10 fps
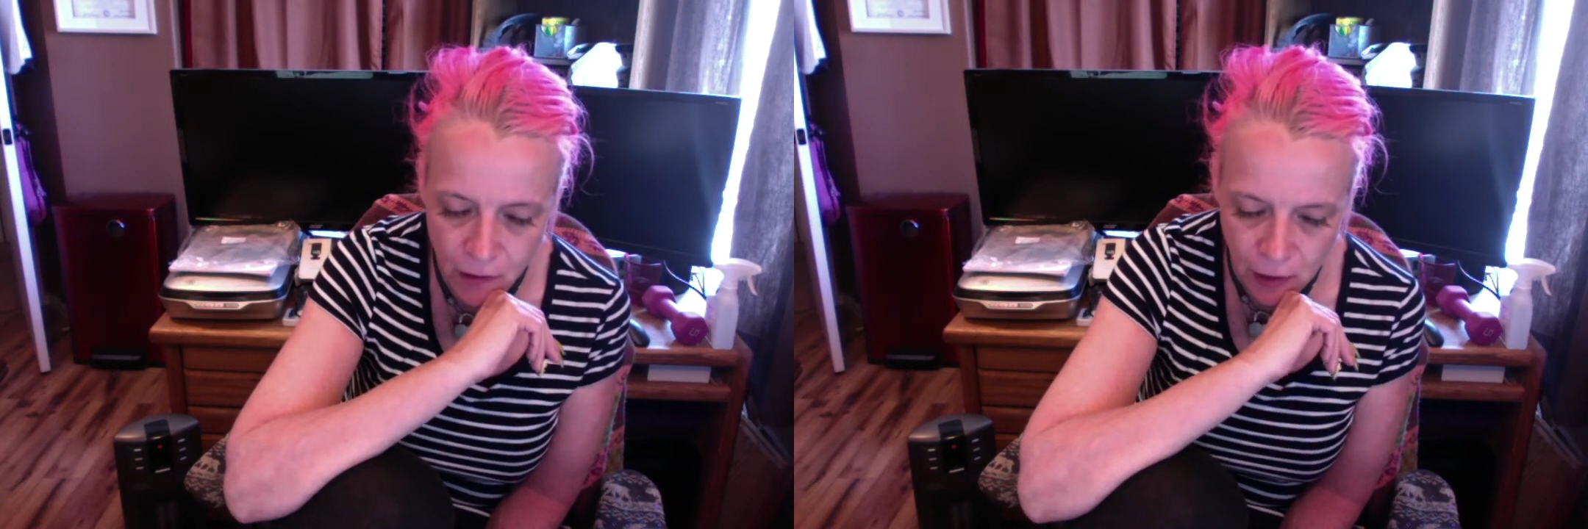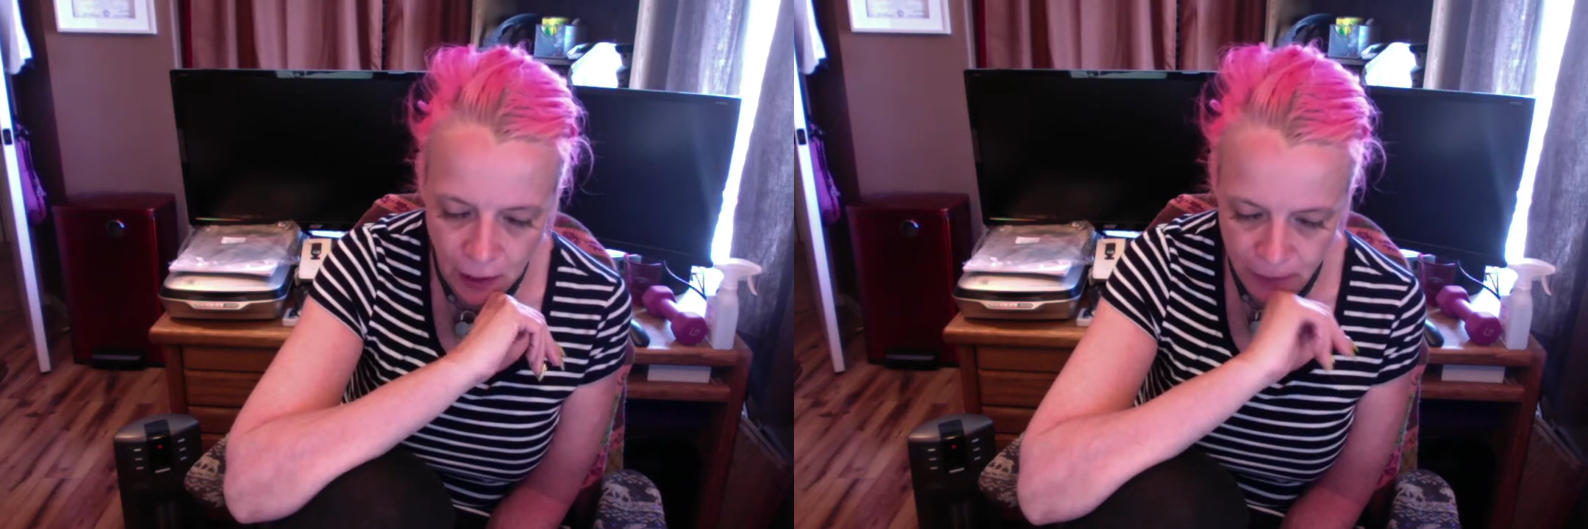
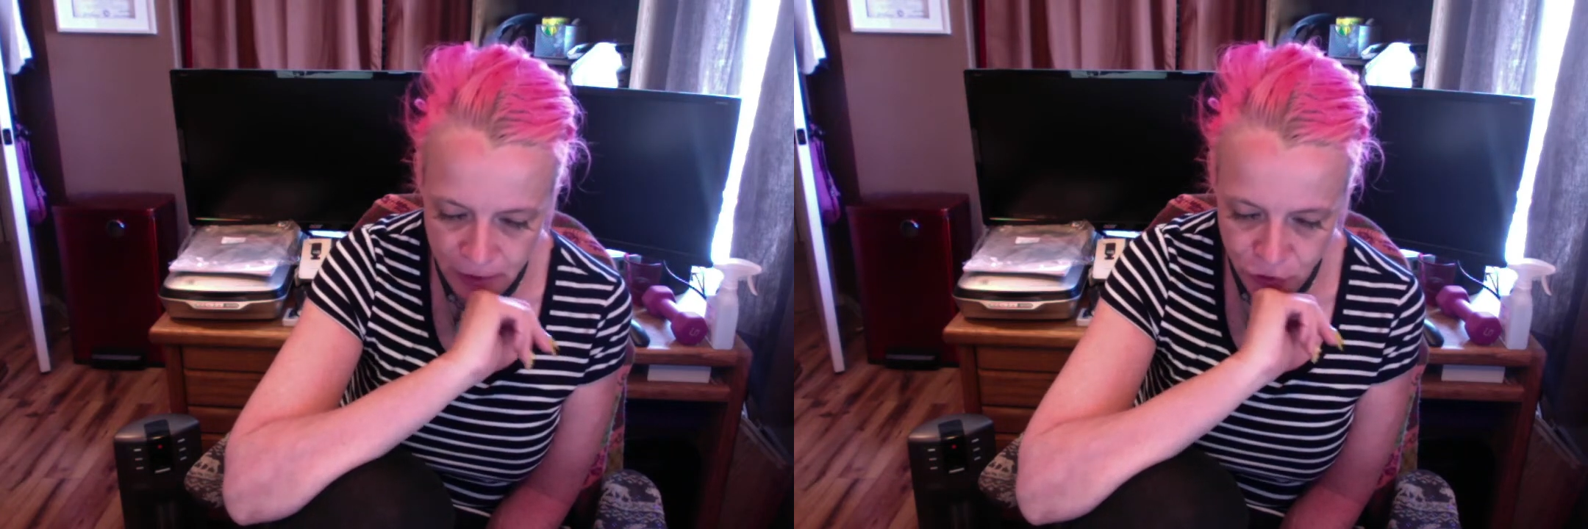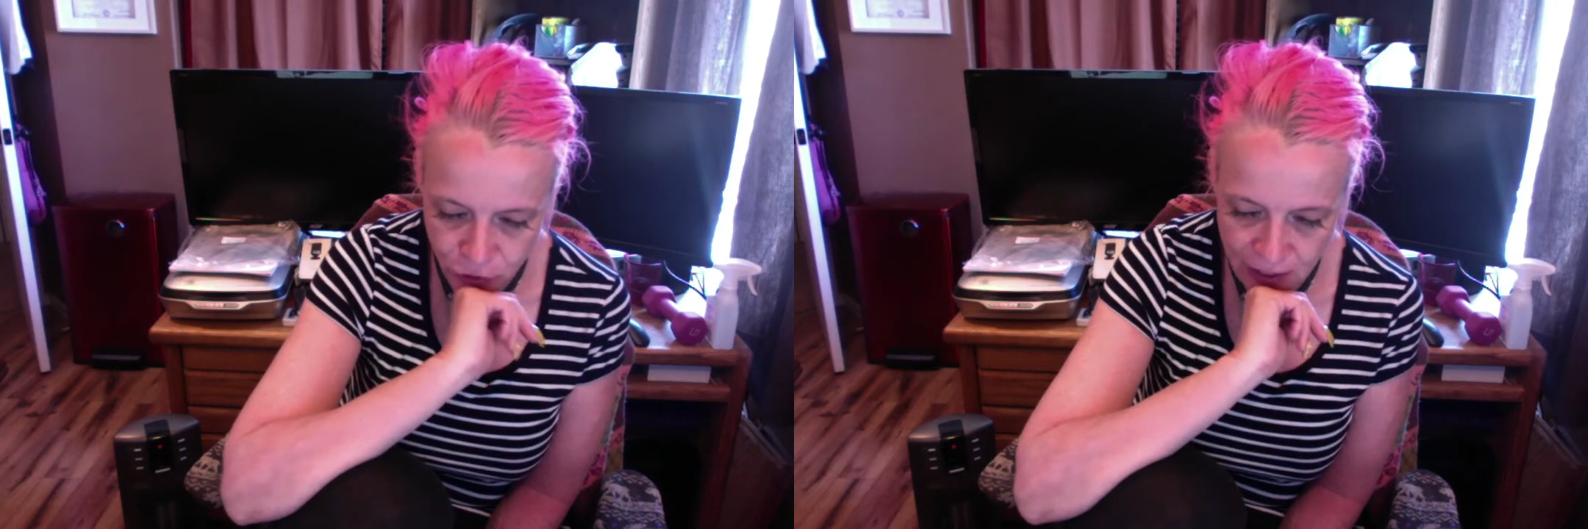I'm going
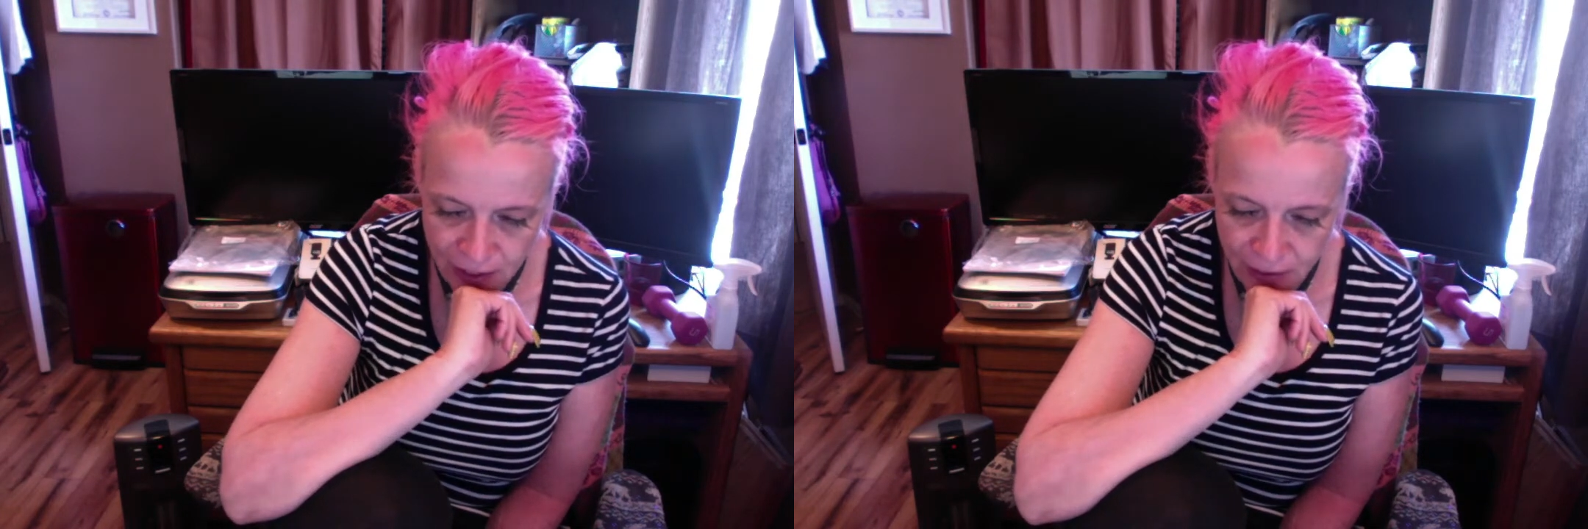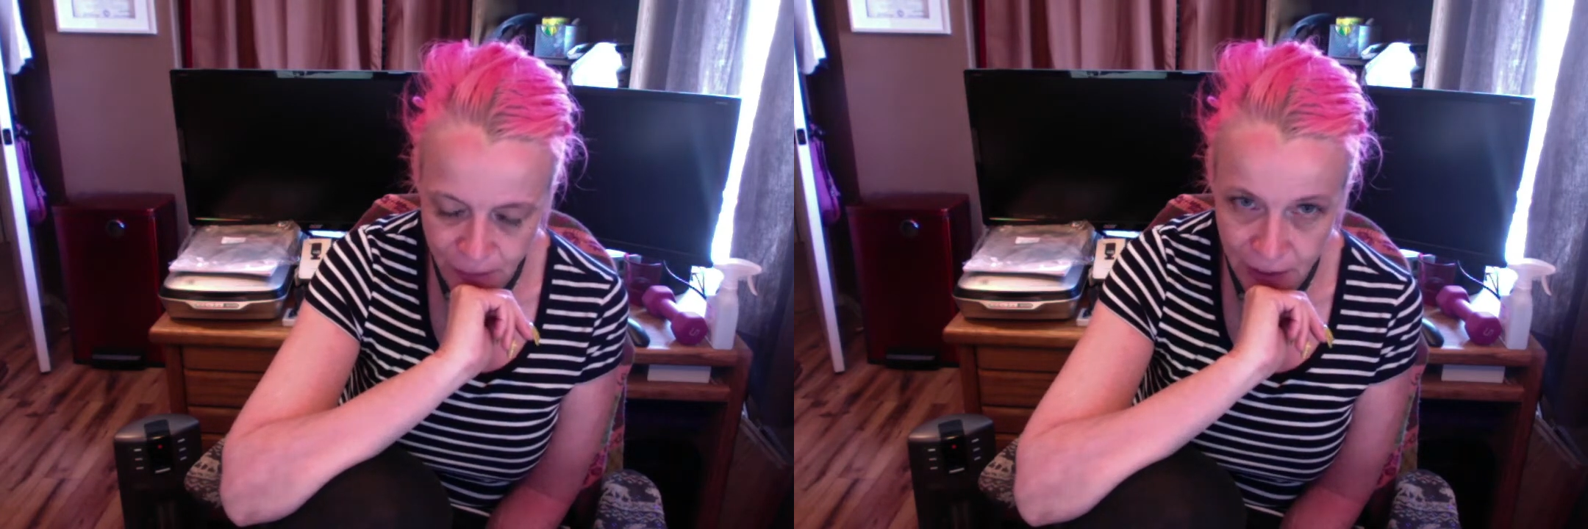to try
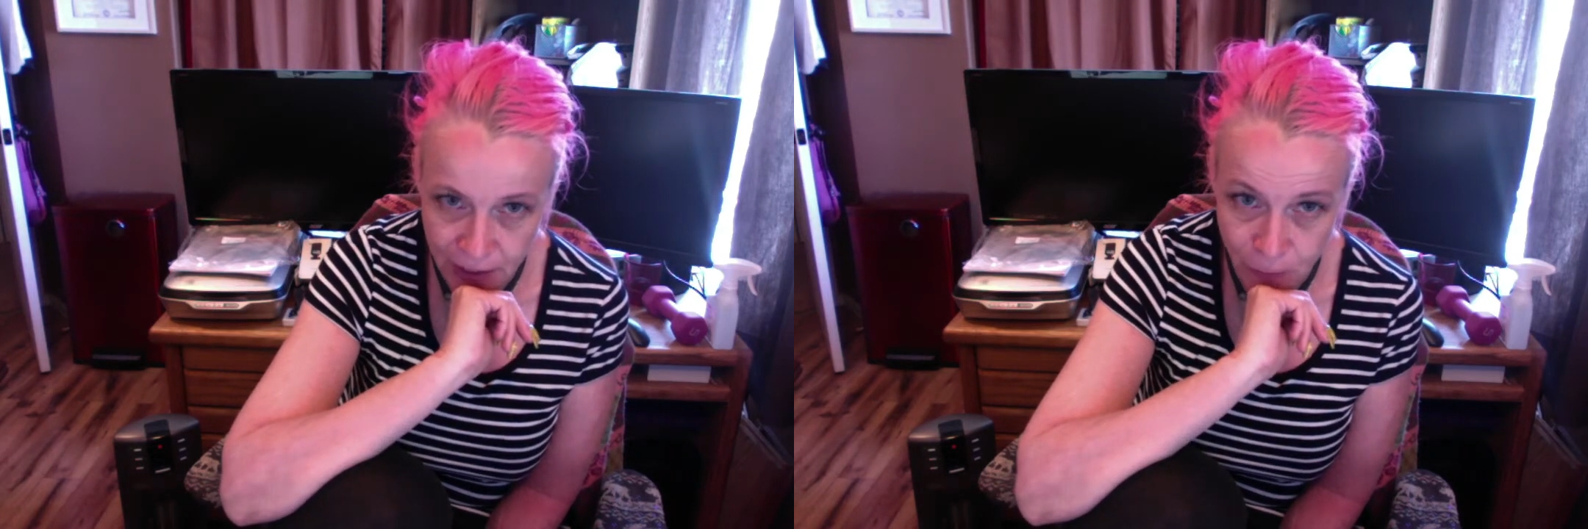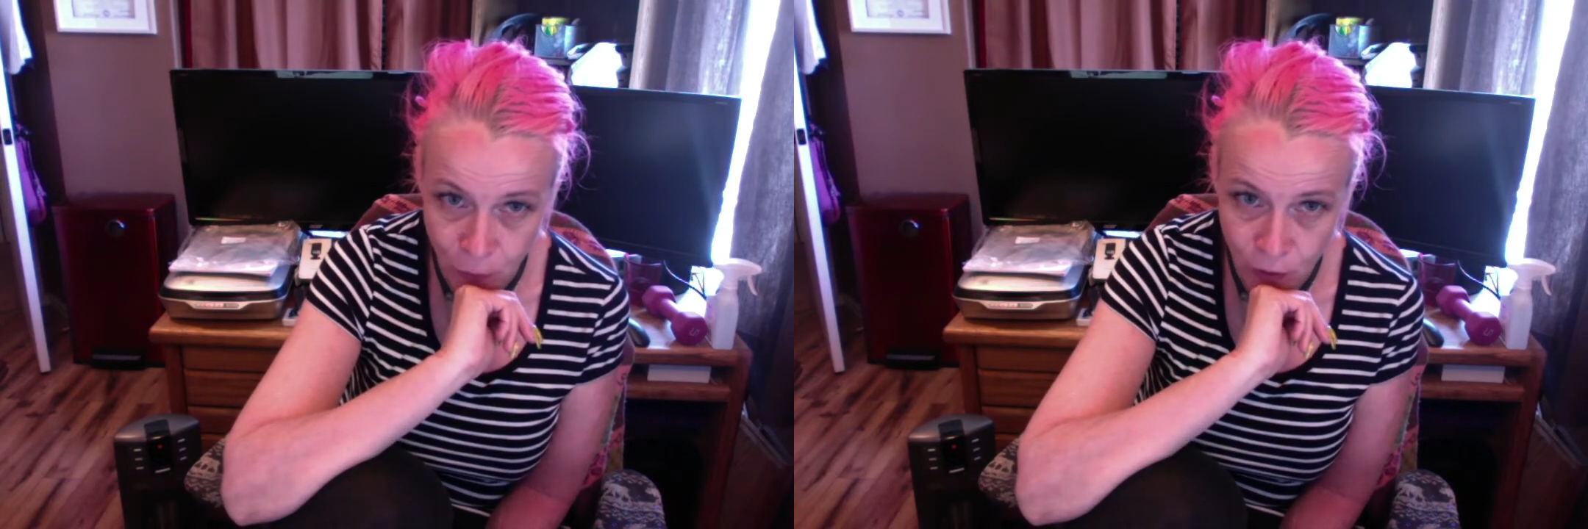
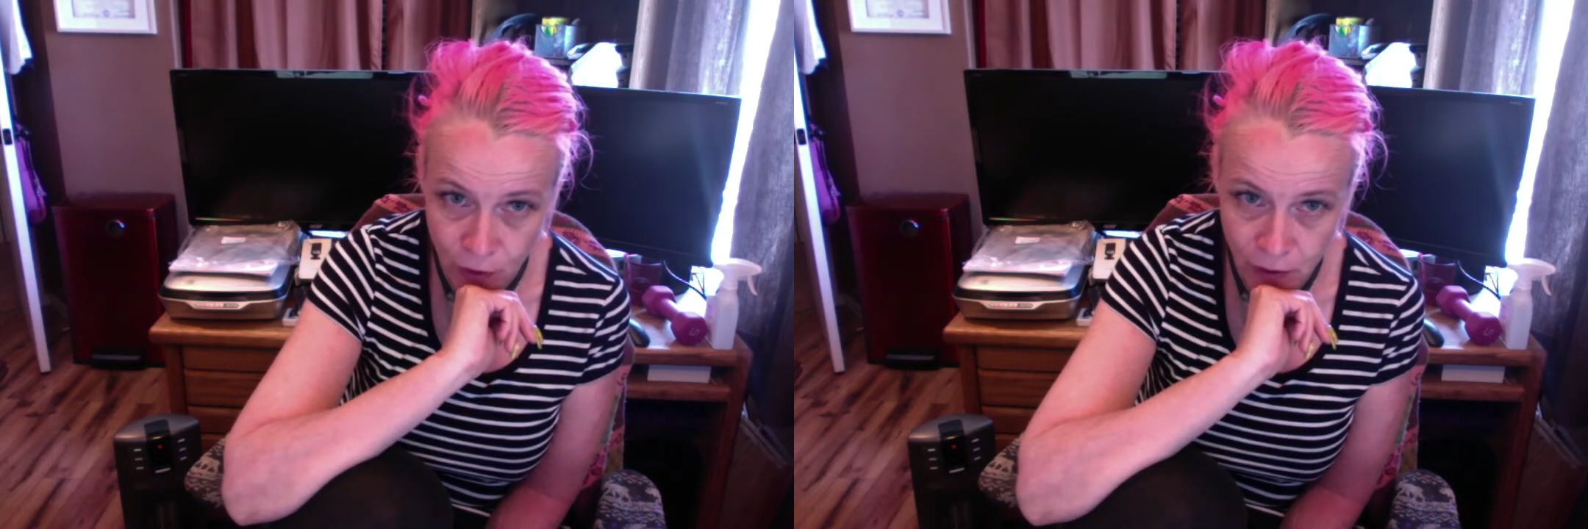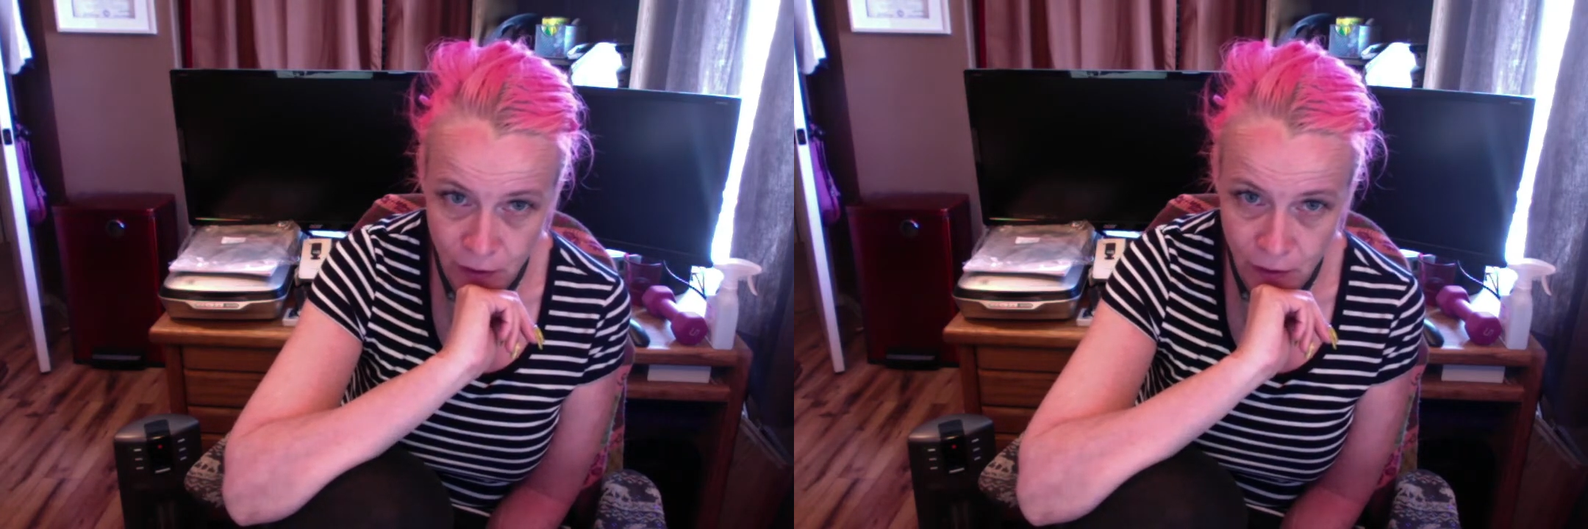applying more